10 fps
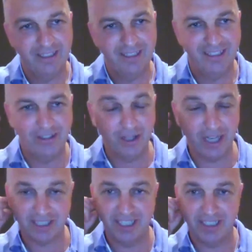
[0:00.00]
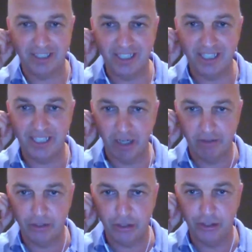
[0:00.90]
You're asking the CEO
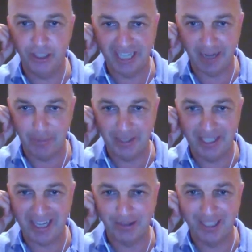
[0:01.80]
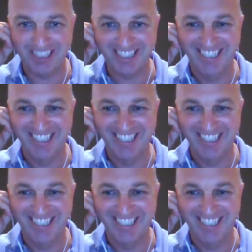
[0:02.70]
of a junior company that question?